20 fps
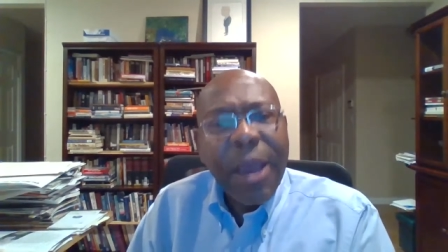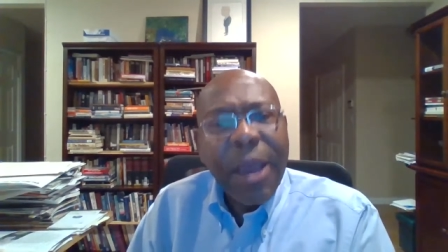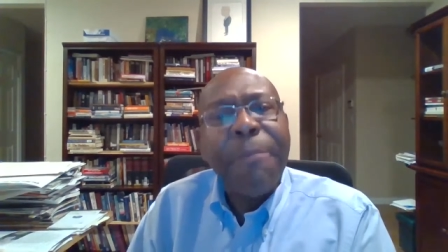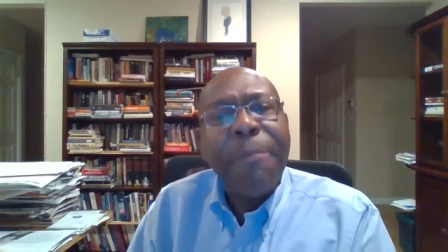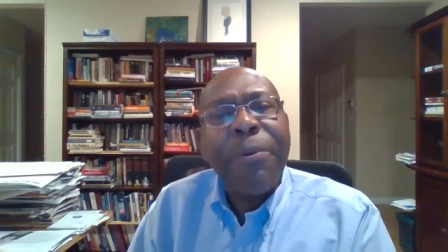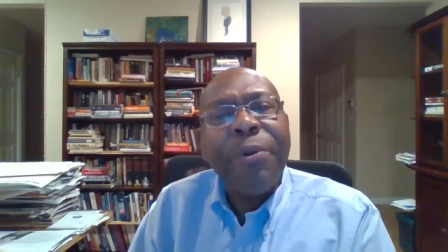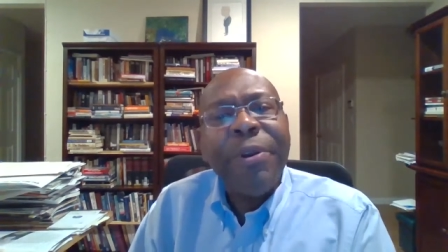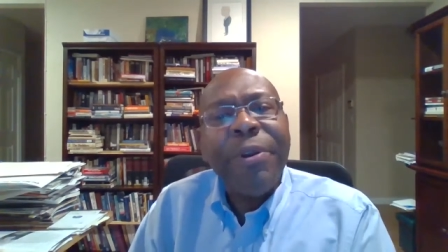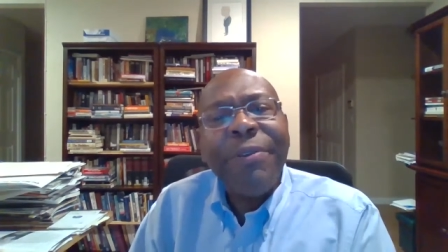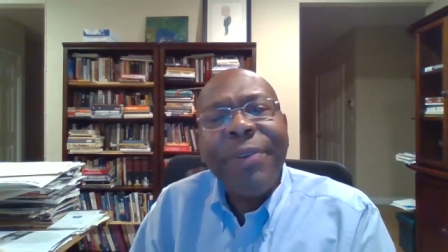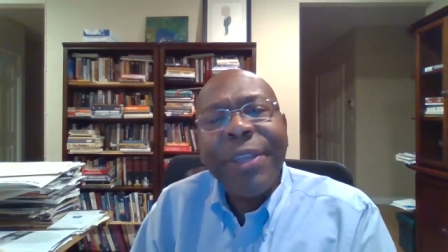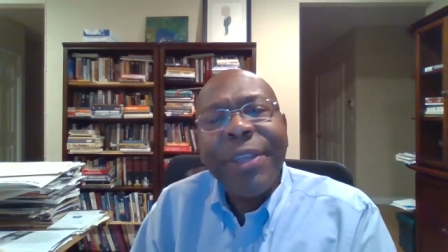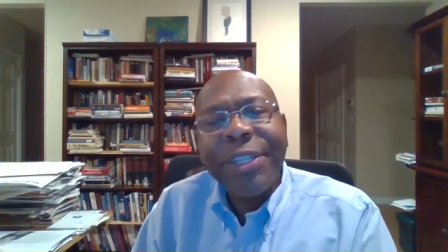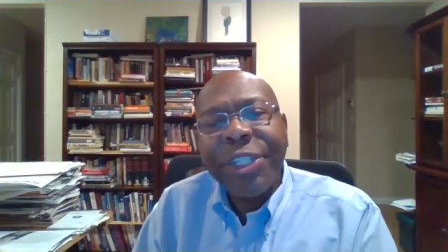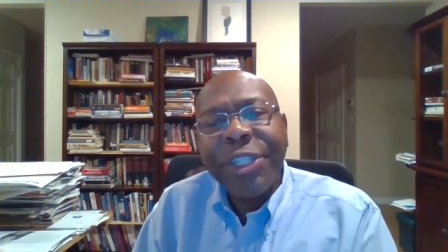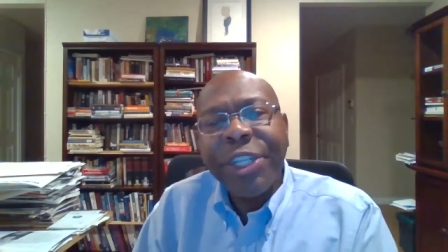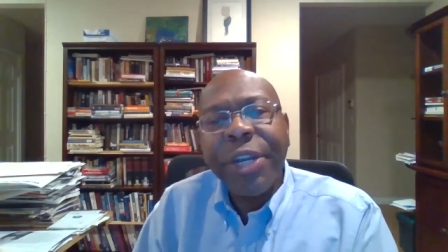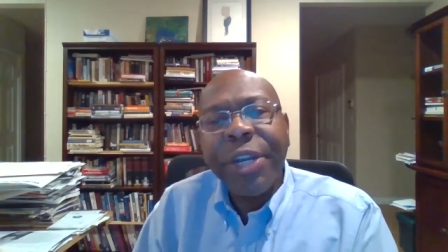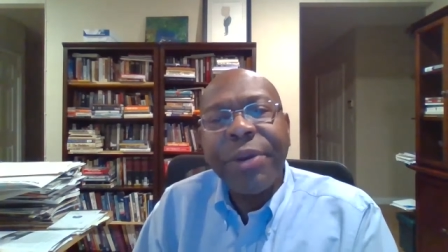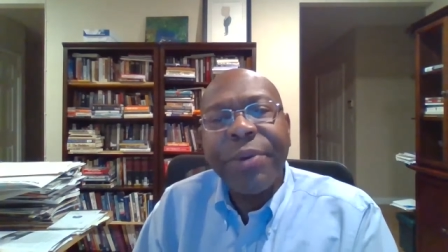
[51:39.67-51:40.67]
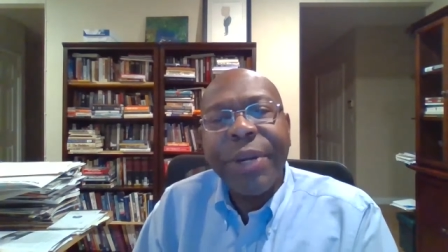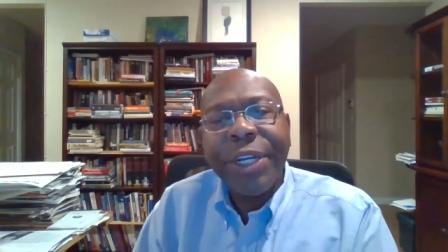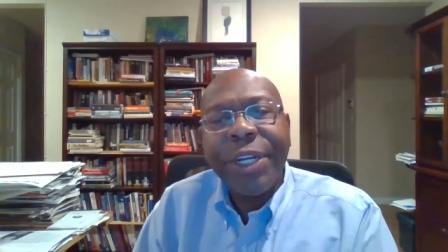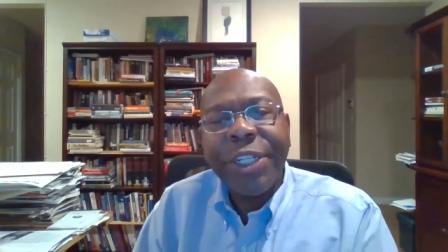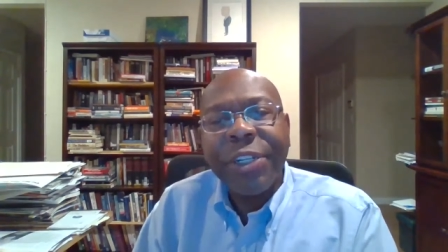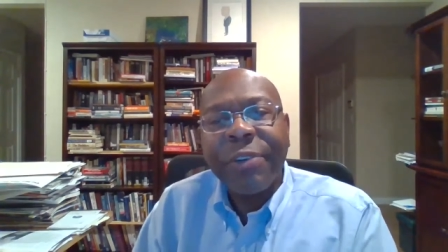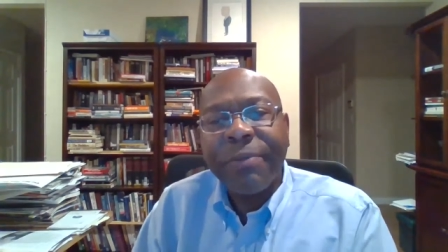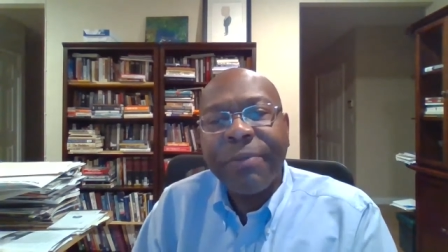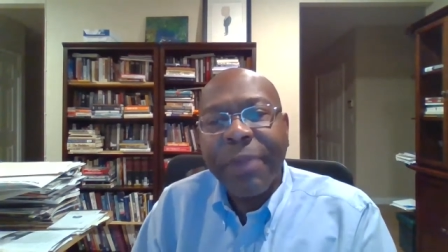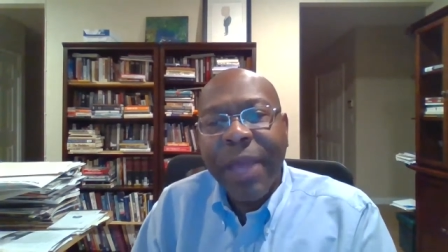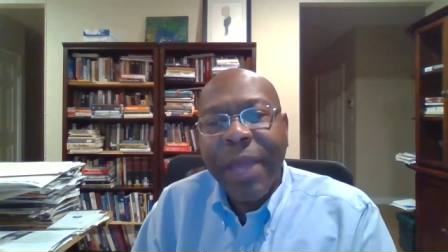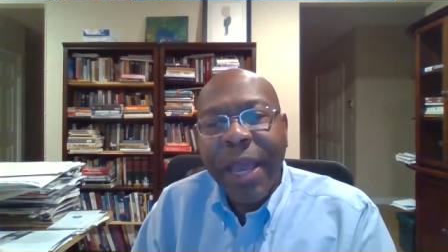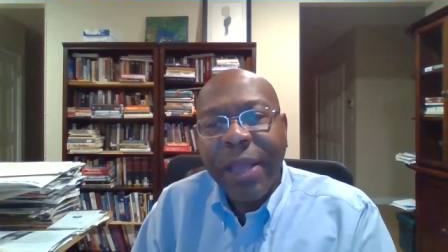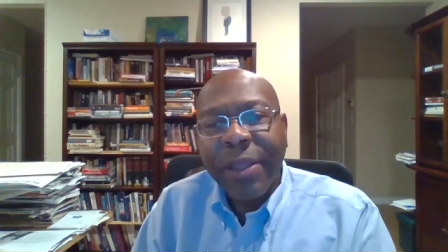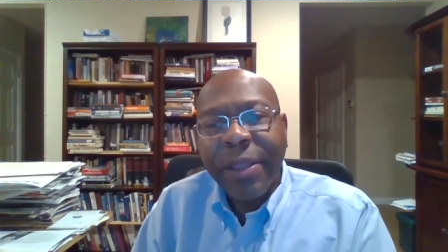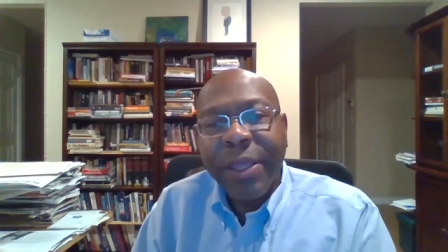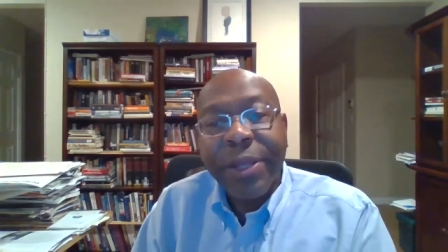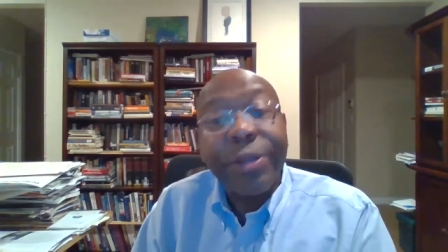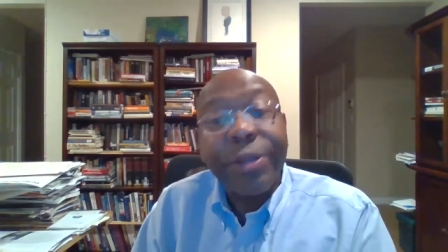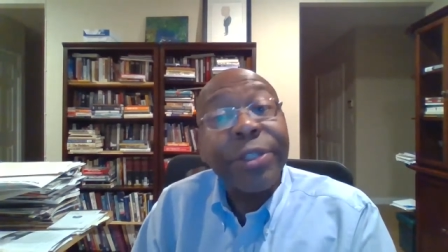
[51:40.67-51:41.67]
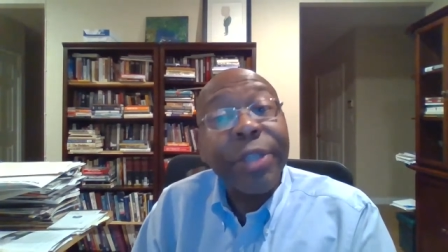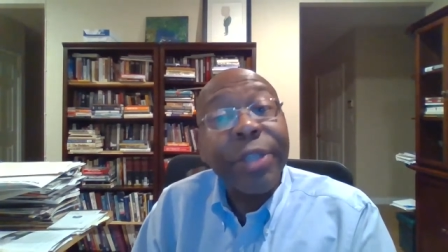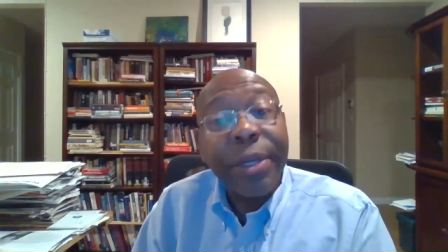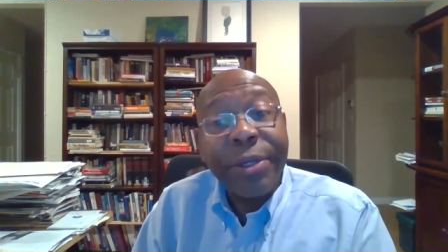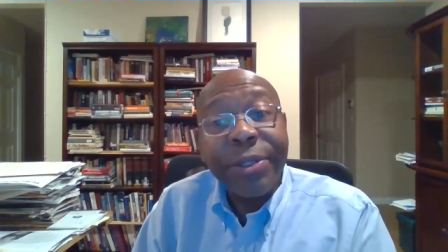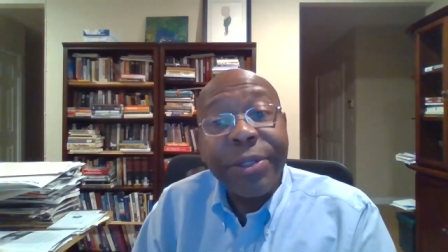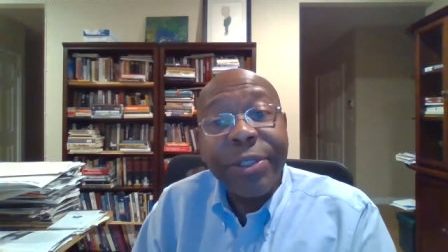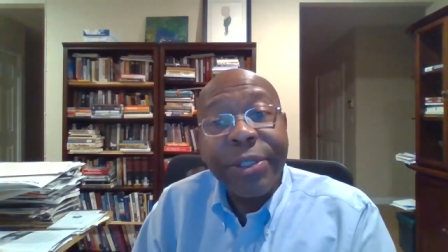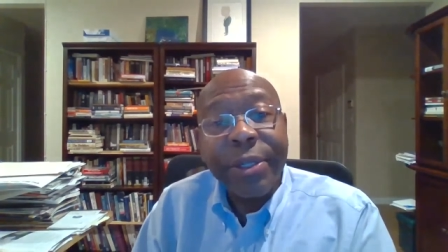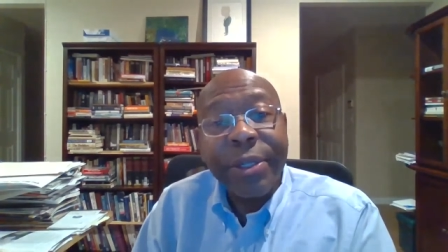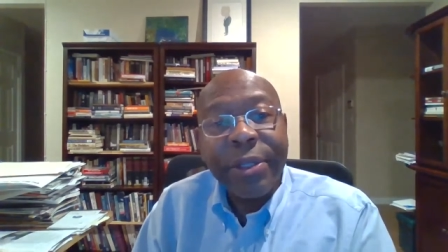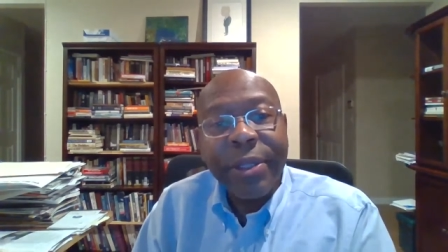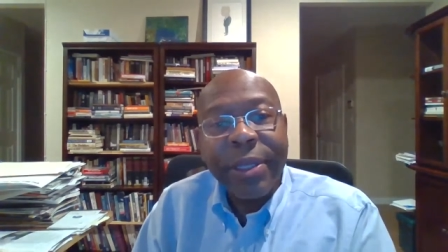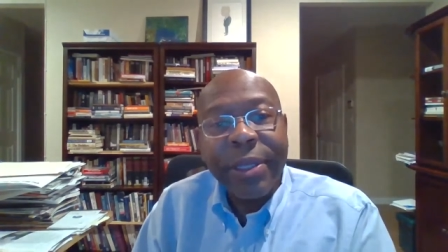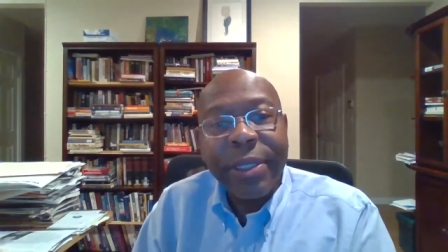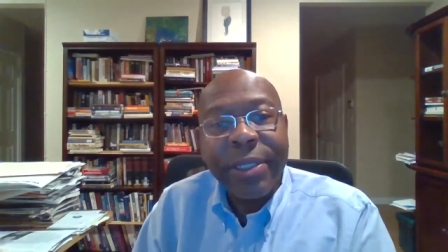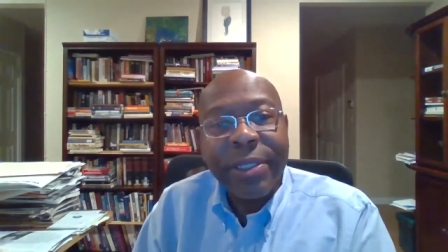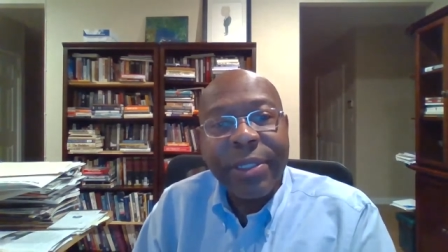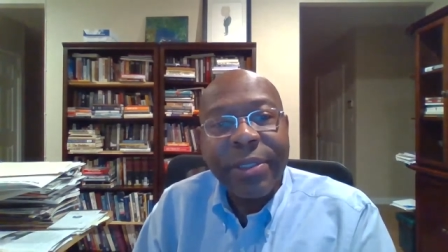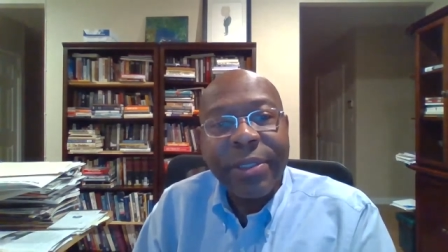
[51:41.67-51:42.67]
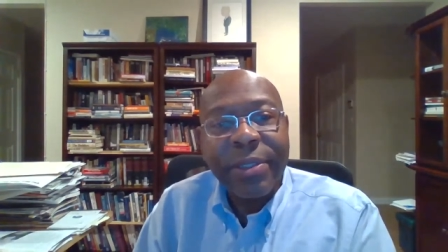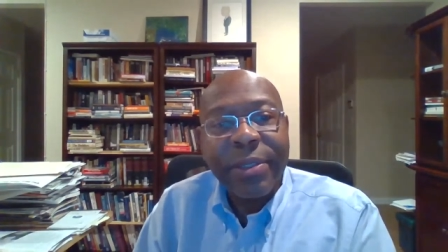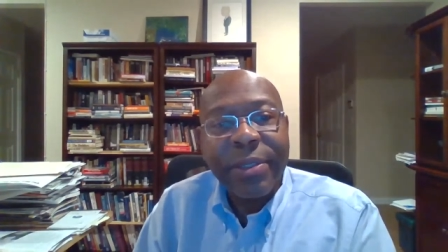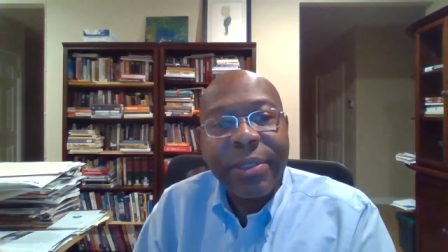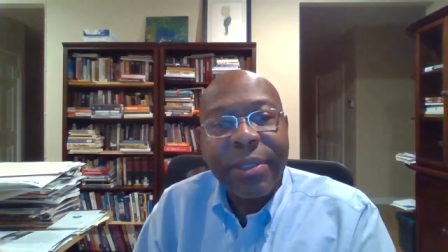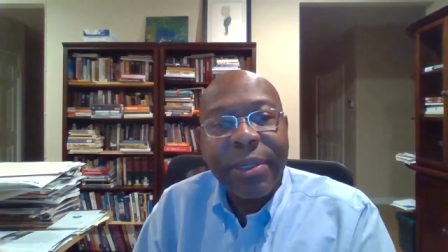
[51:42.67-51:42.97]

A previous generation of black leaders understood this,